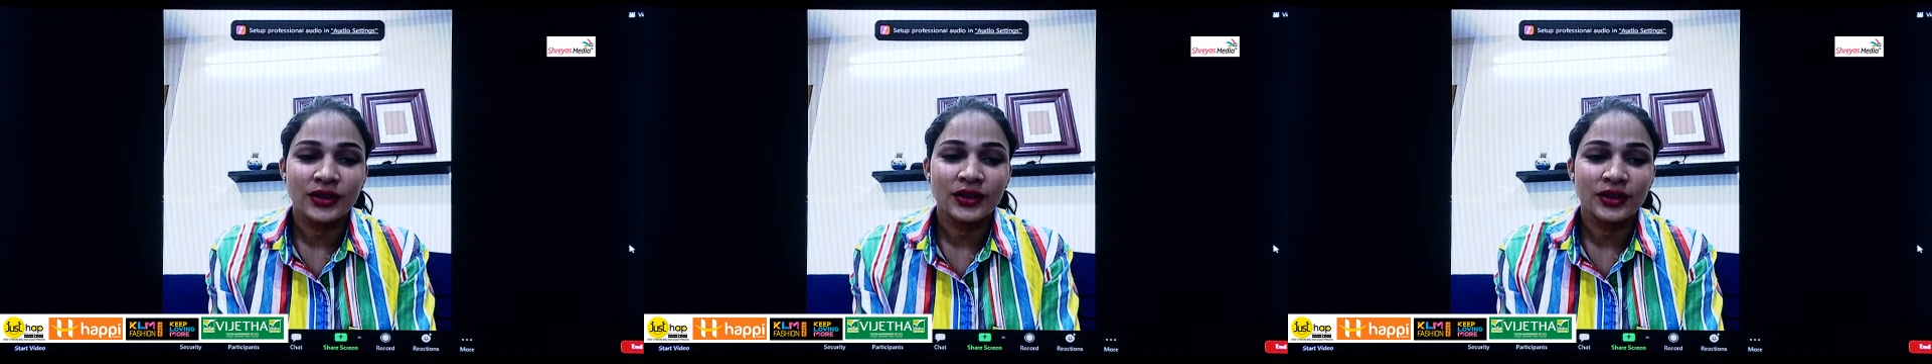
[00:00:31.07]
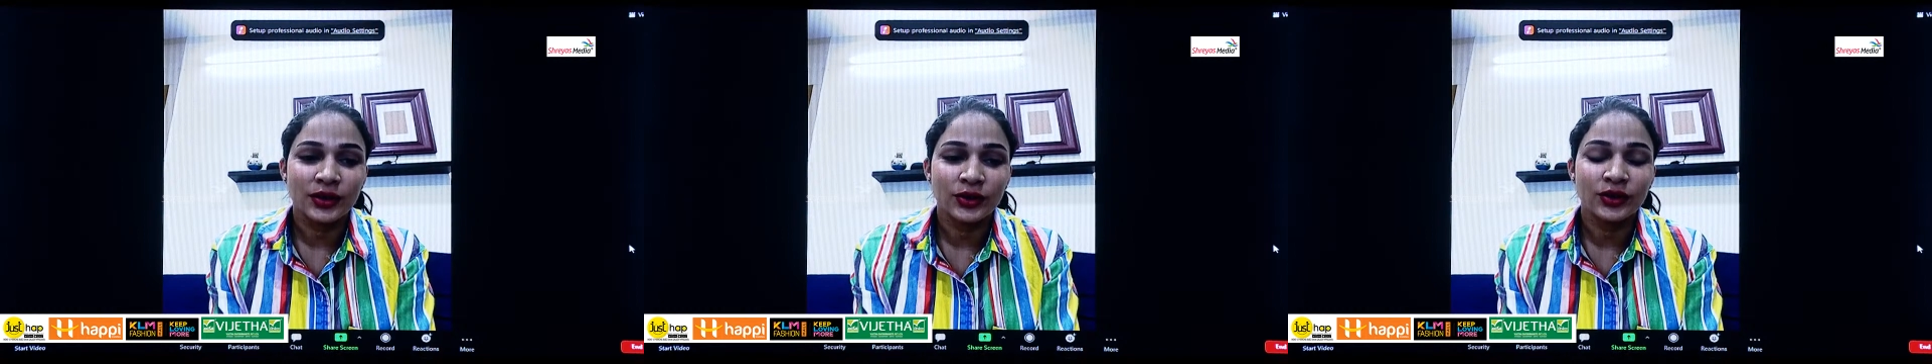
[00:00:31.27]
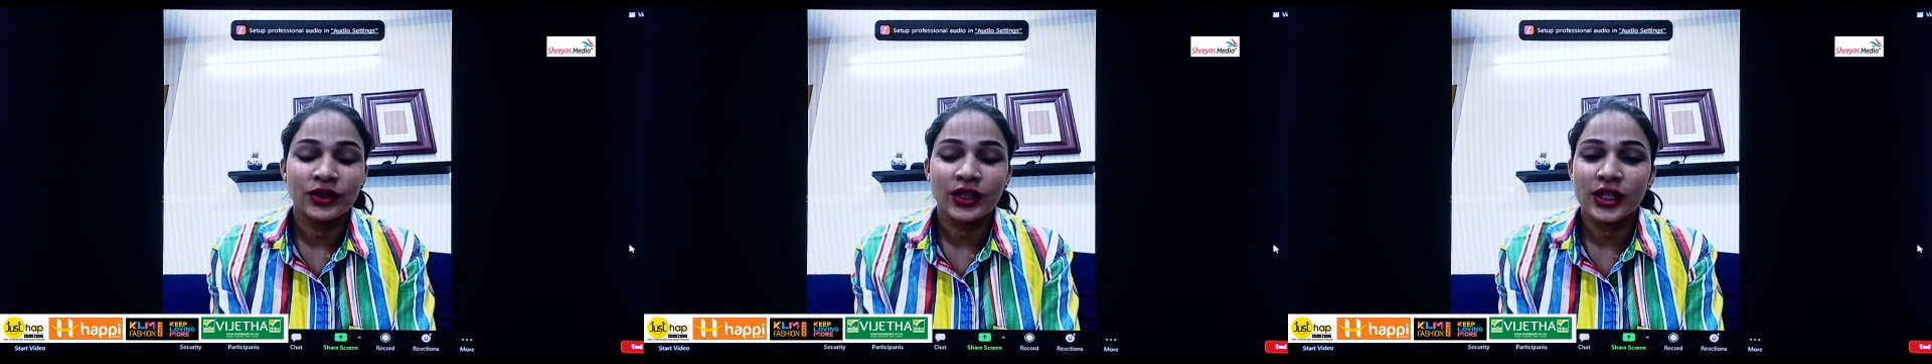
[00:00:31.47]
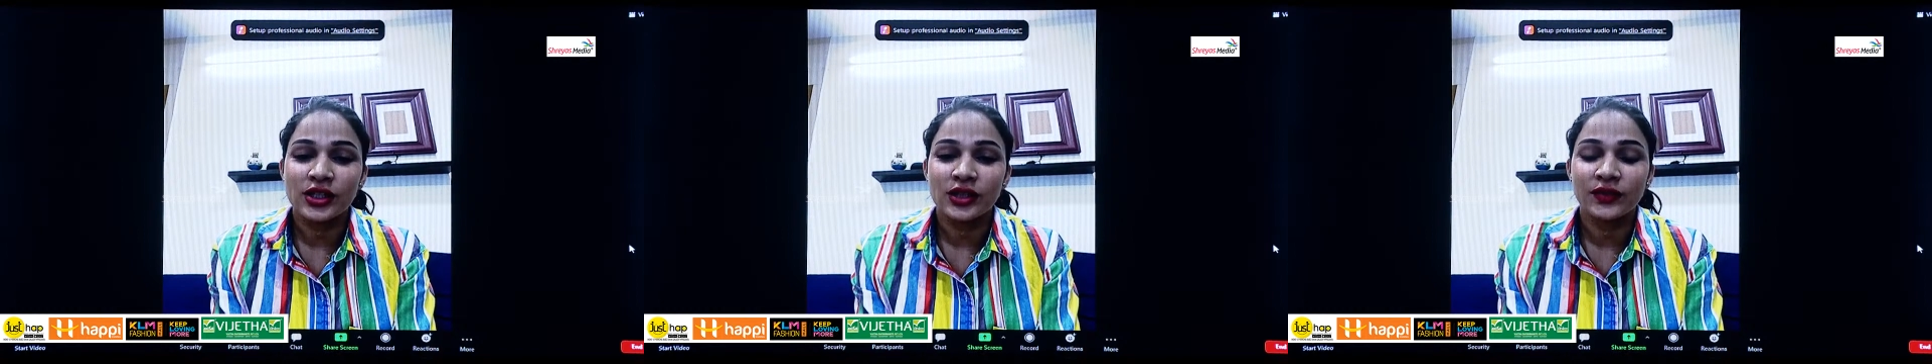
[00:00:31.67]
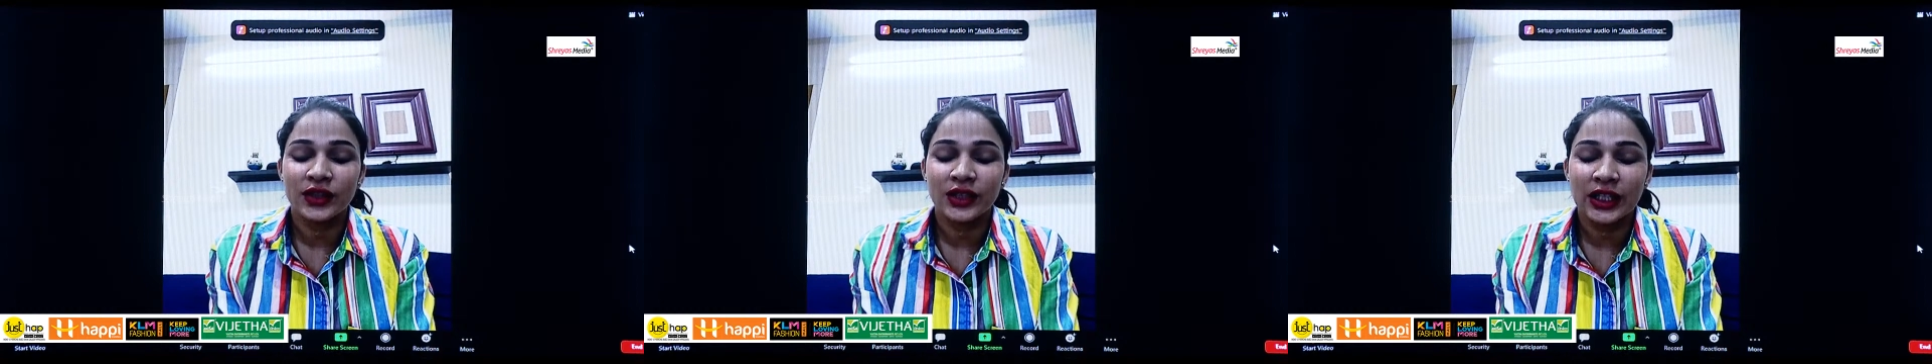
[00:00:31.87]
the association
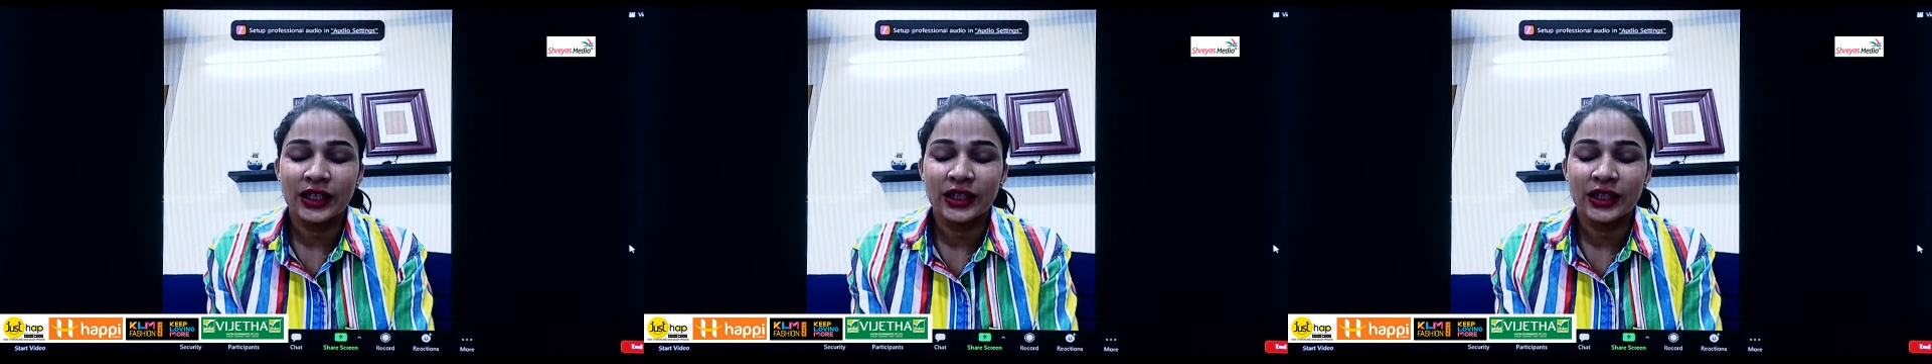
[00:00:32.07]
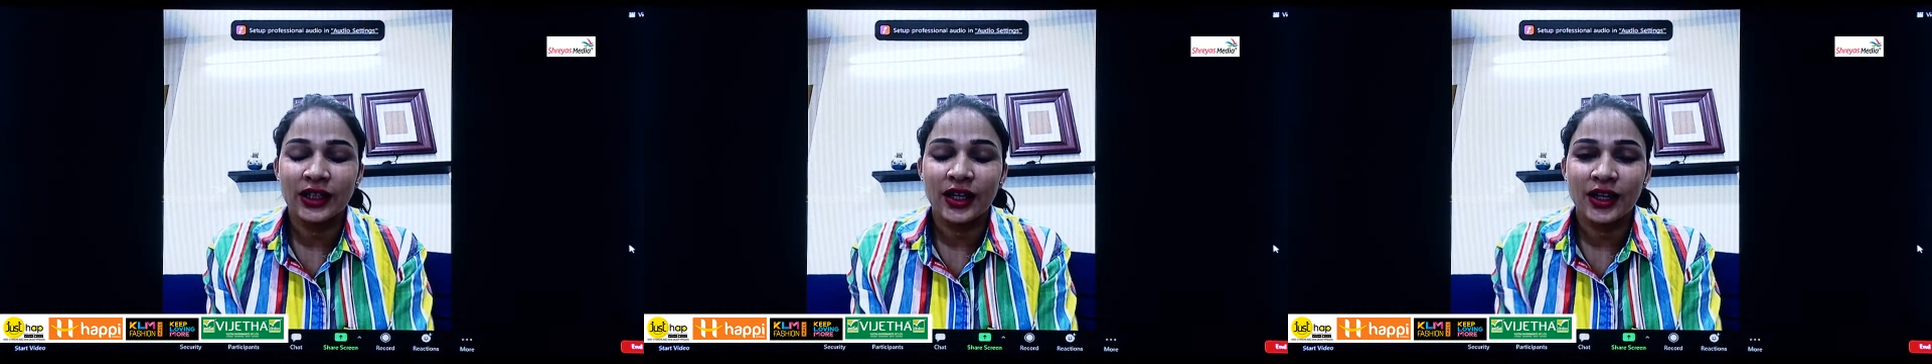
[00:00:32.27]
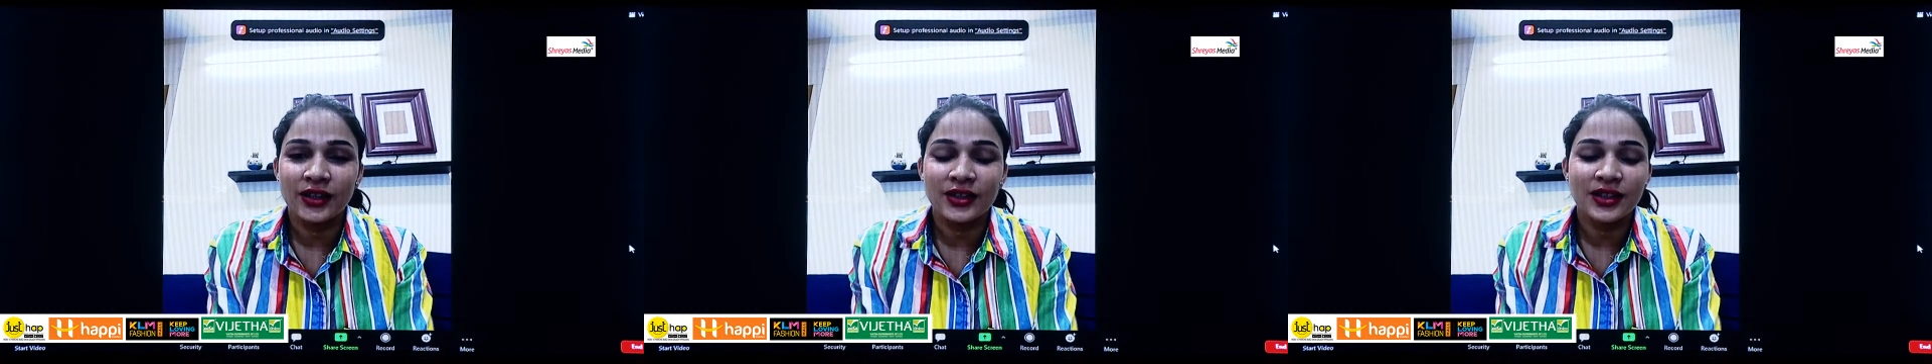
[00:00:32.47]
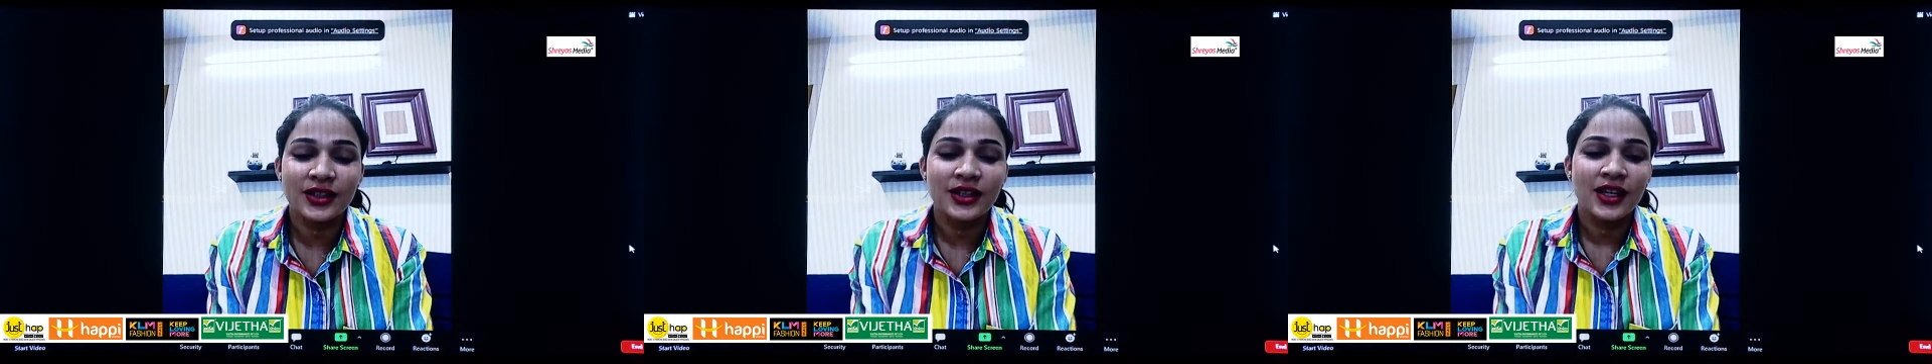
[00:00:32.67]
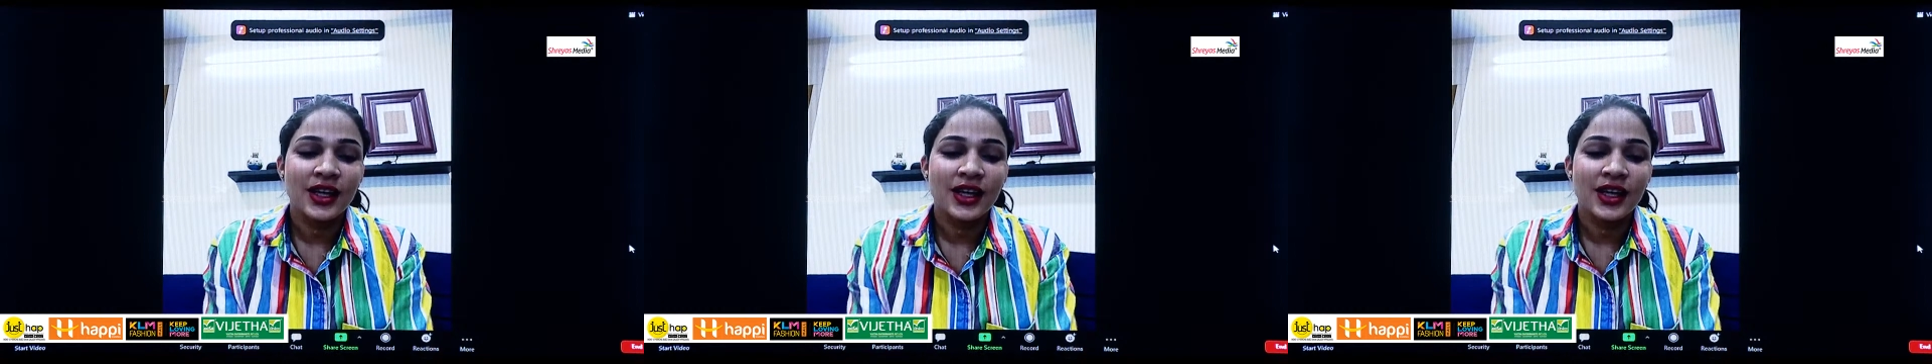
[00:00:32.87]
with Geetha Arts.